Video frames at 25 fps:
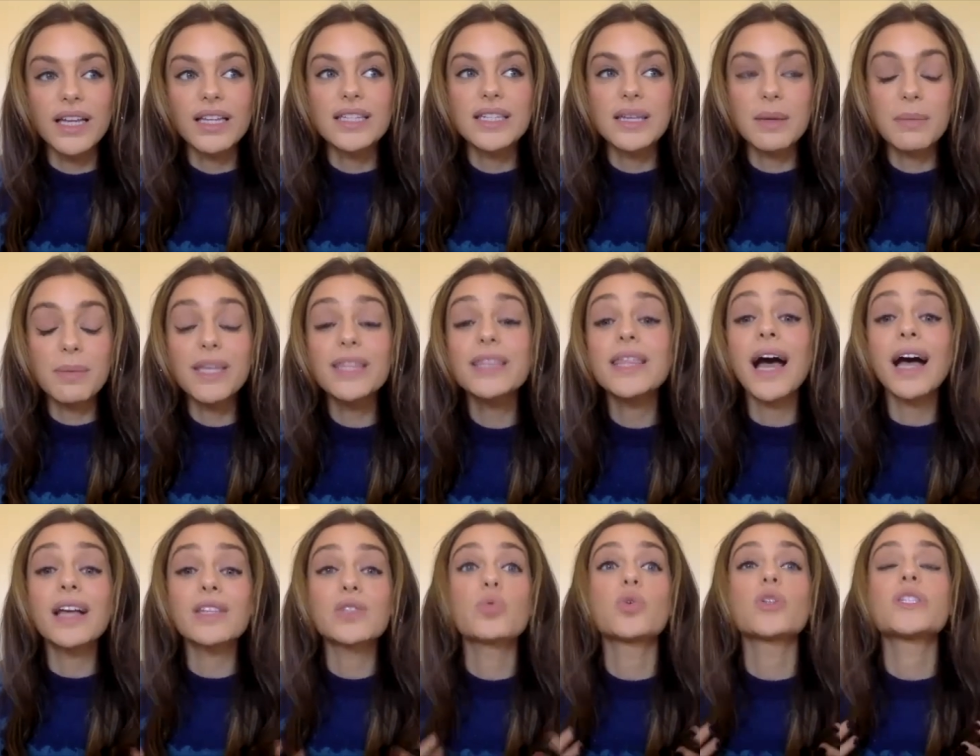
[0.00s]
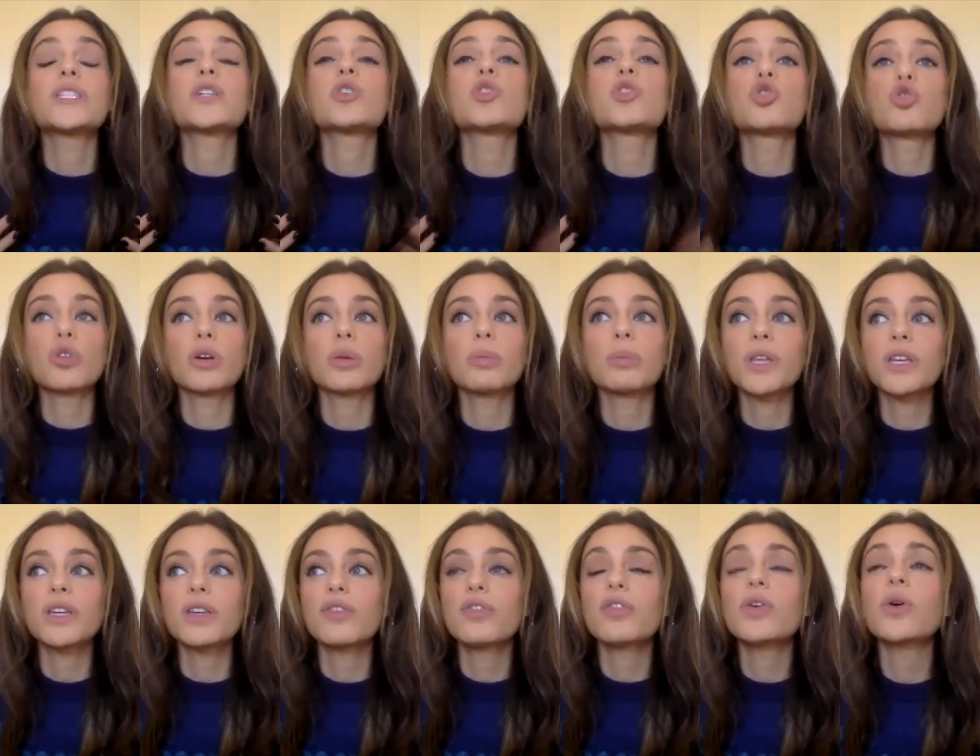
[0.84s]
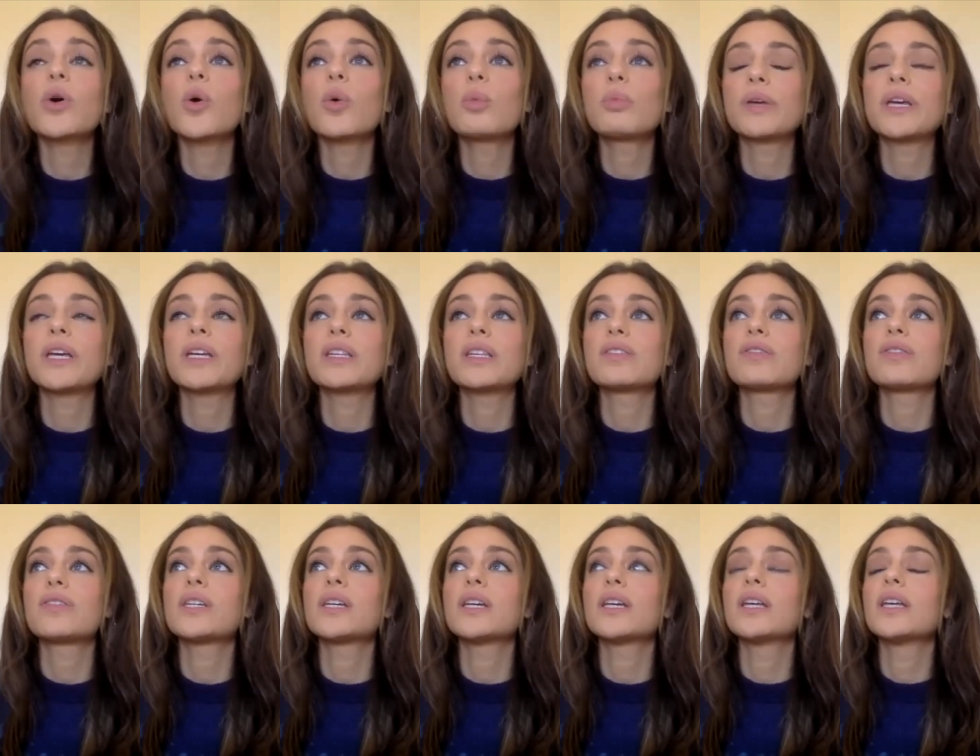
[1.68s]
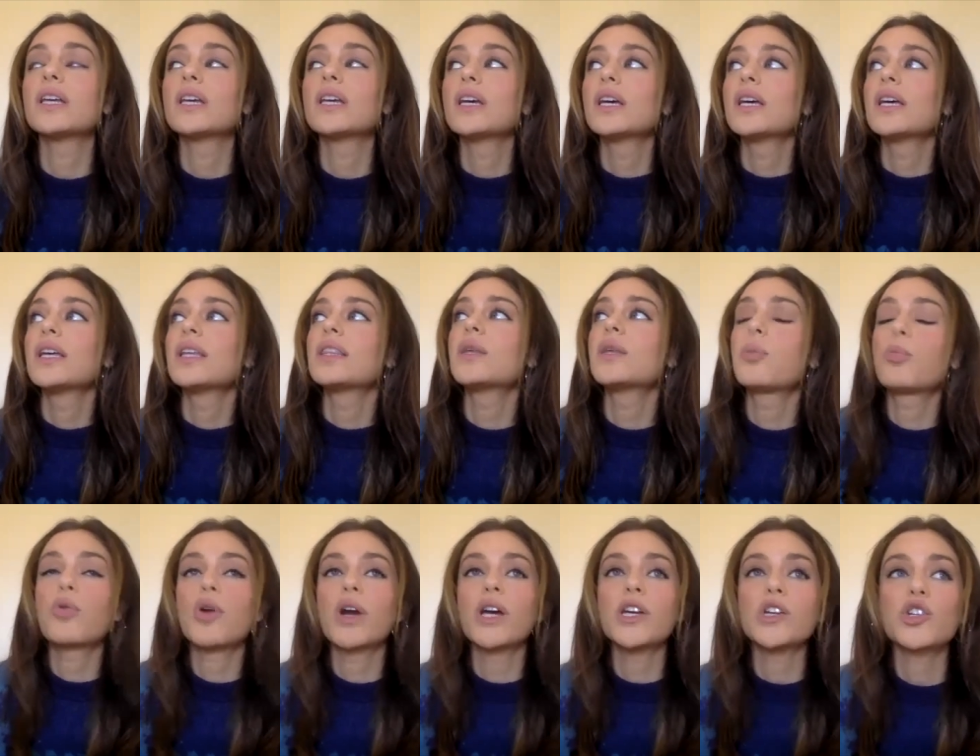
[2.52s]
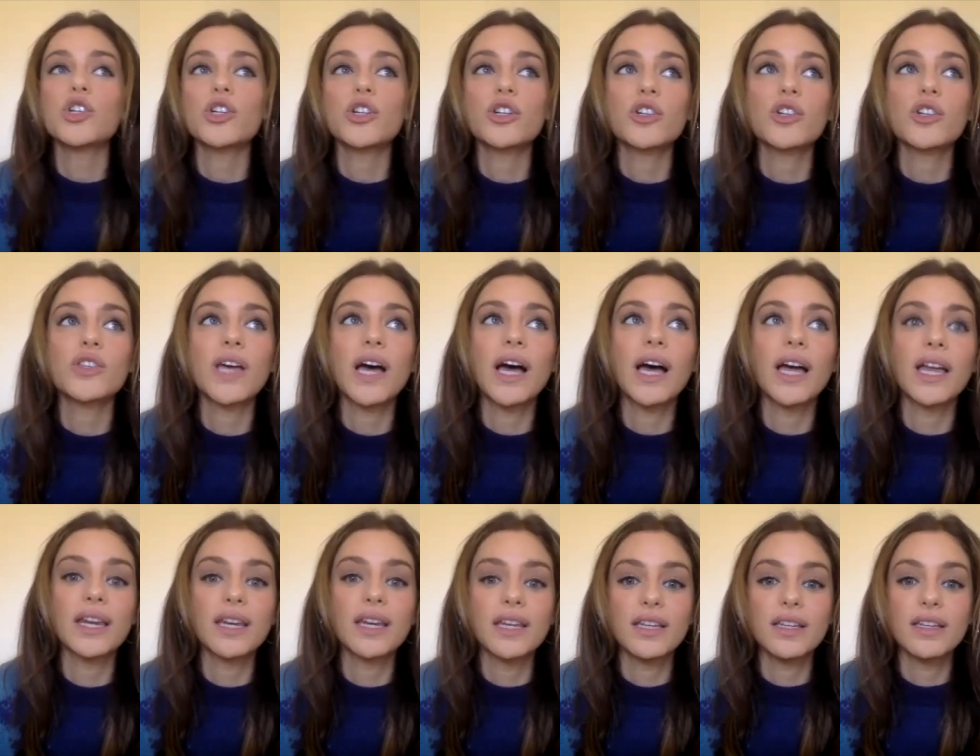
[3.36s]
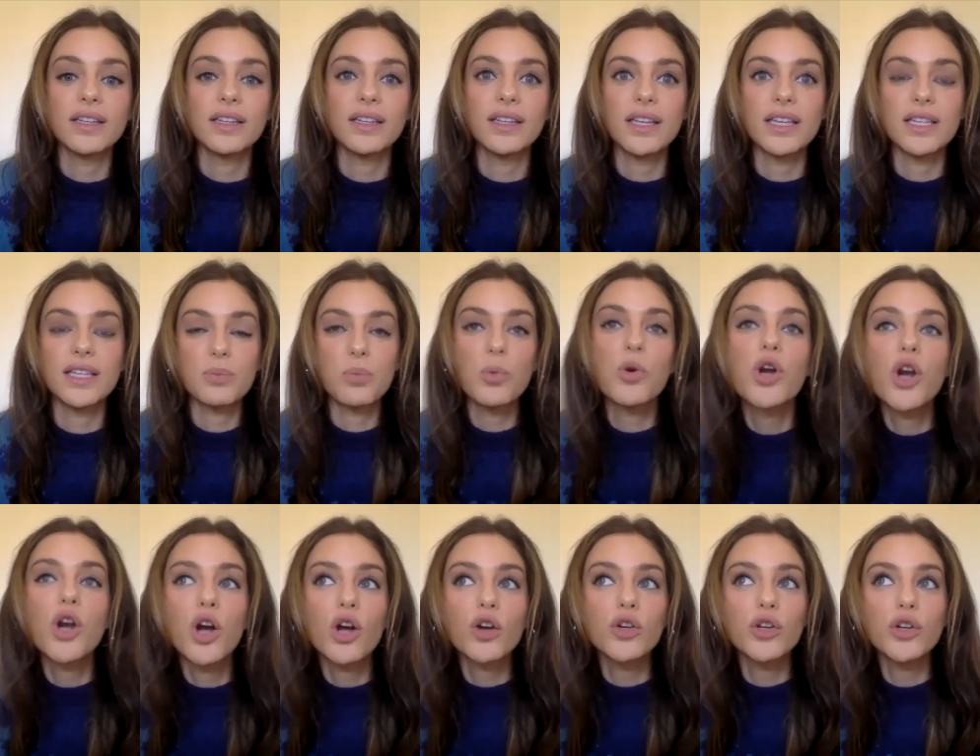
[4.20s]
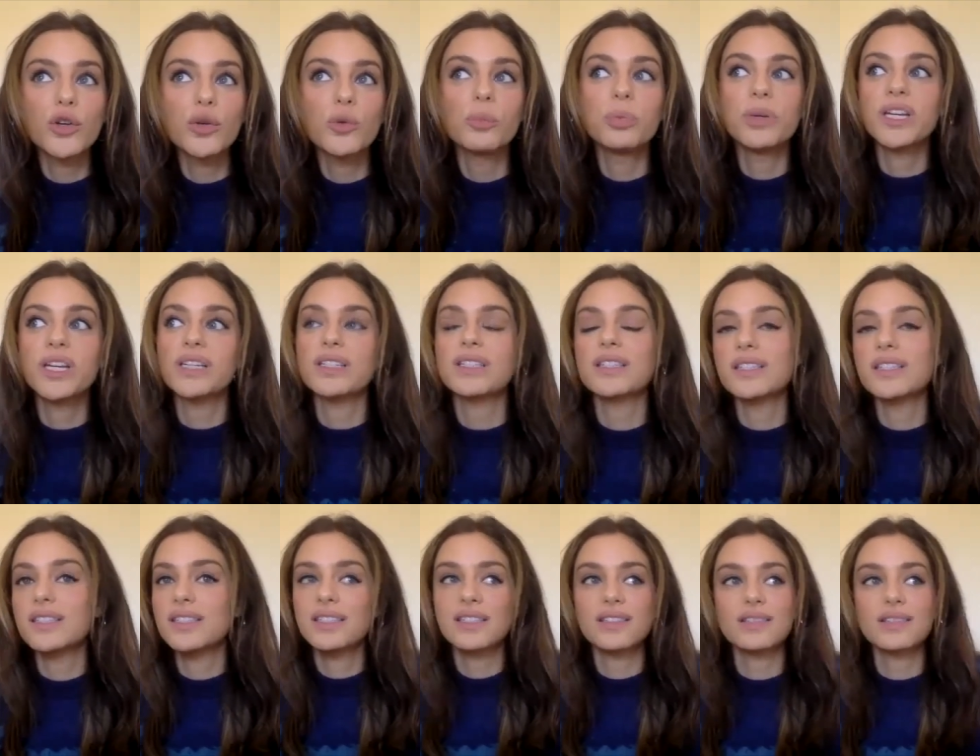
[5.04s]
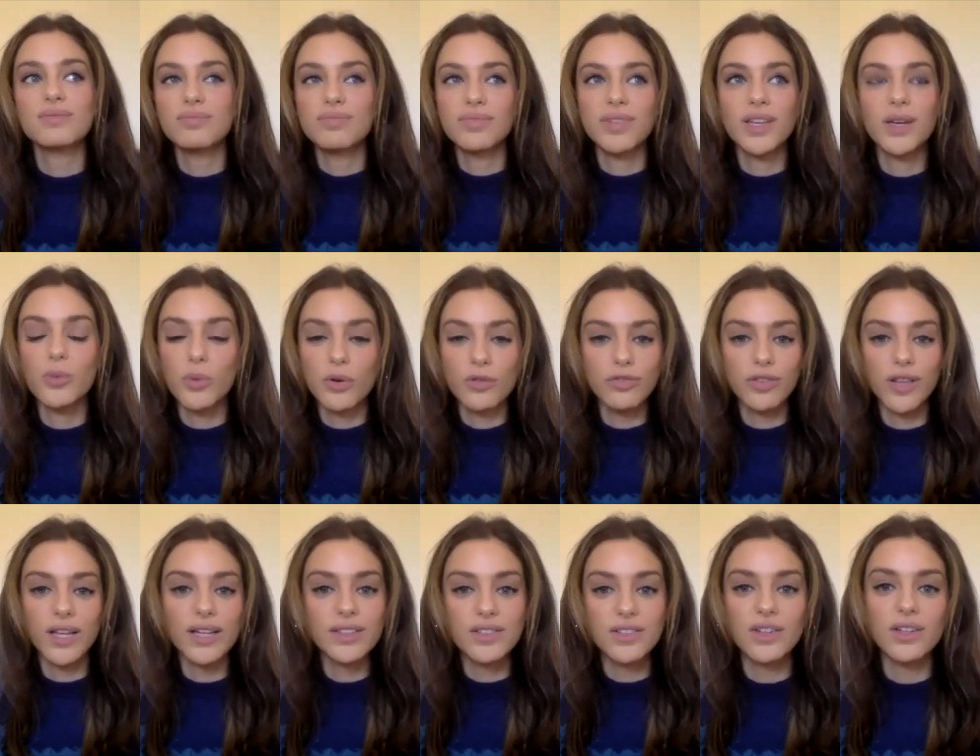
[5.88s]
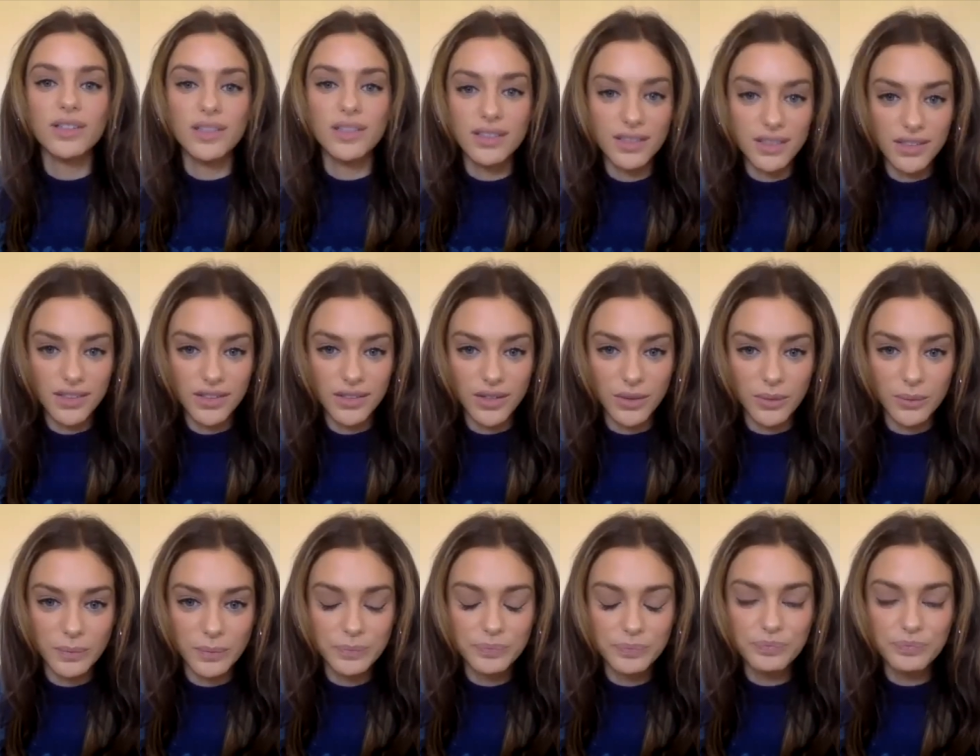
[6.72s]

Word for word: To me, that's what's extremely difficult because of the the pressure that is put on you because it's it reflects on you know